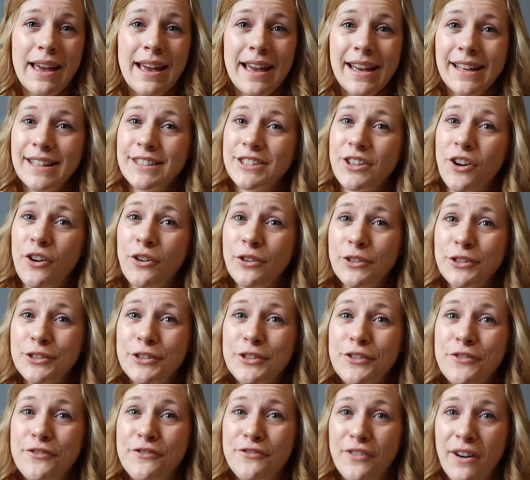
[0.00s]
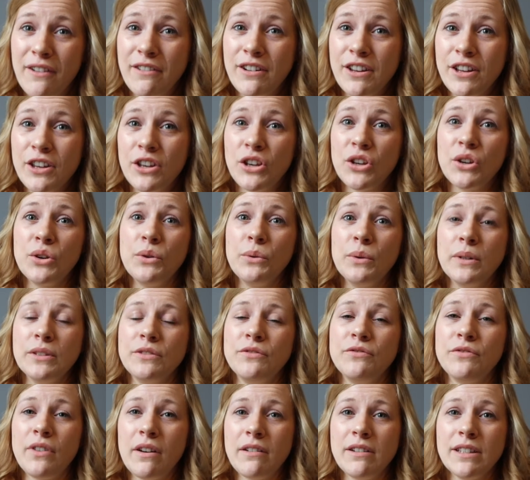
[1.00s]
It's also very cute, it's
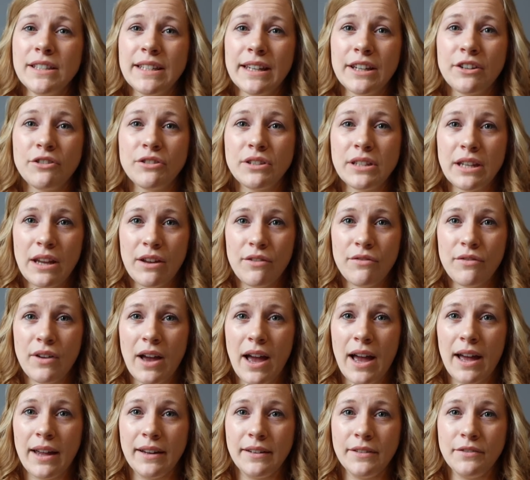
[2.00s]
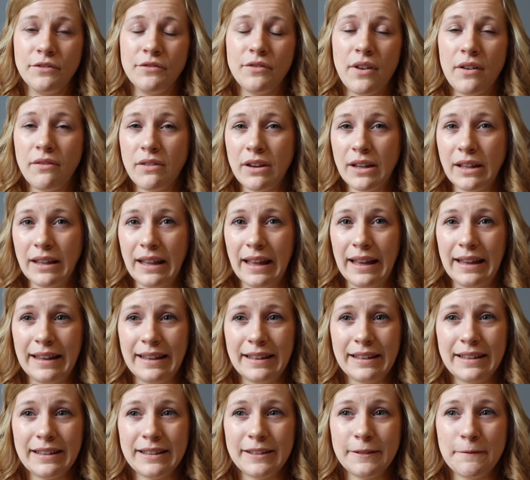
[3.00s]
very decorative and very
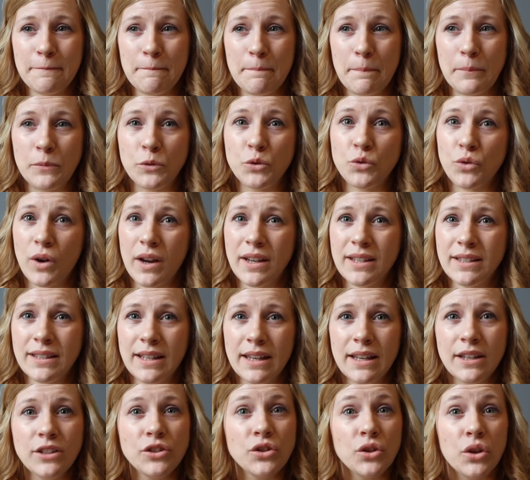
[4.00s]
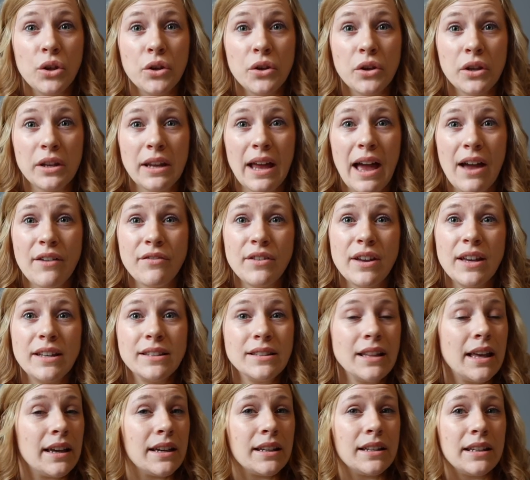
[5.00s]
like dressy, so you can have it
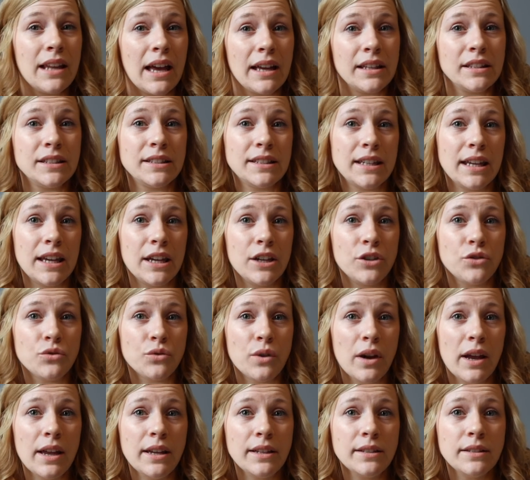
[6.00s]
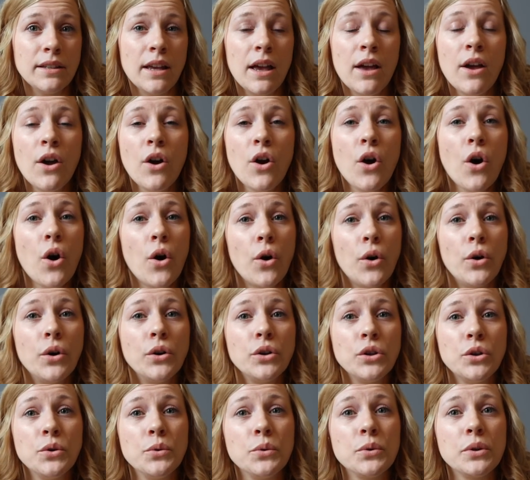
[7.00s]
as like a nice day dress or
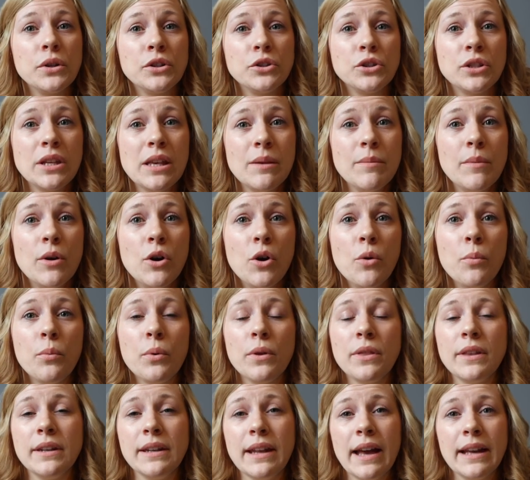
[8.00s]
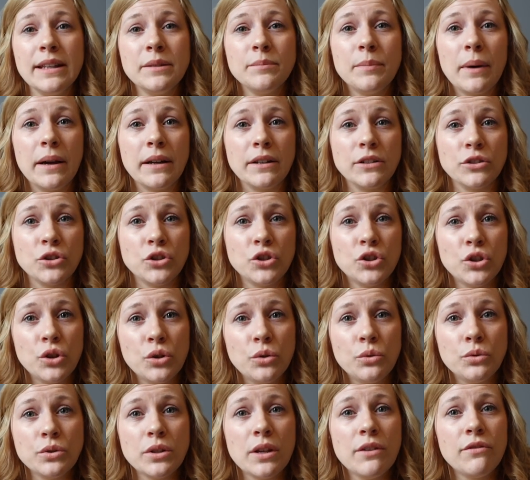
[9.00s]
you can team it up with a nice bag and
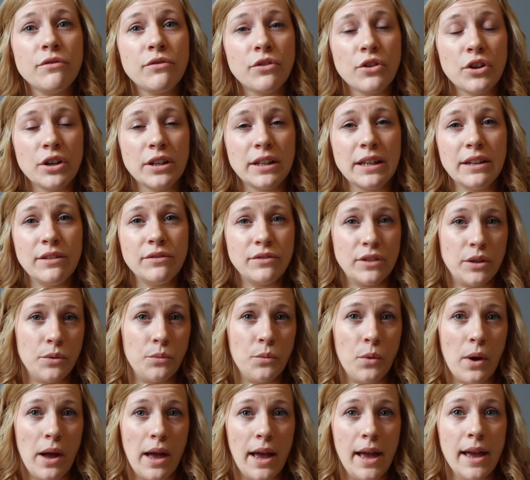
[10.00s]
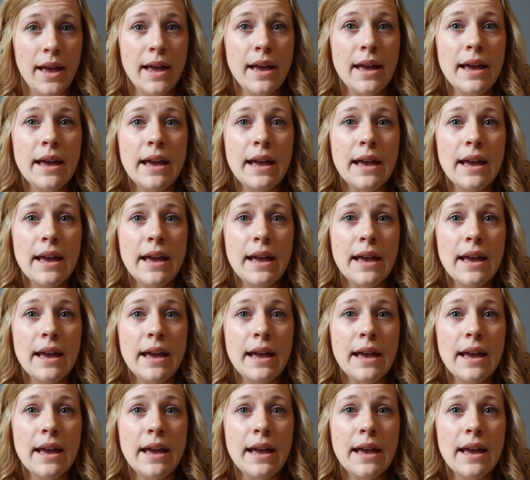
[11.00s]
shoes for an evening wear.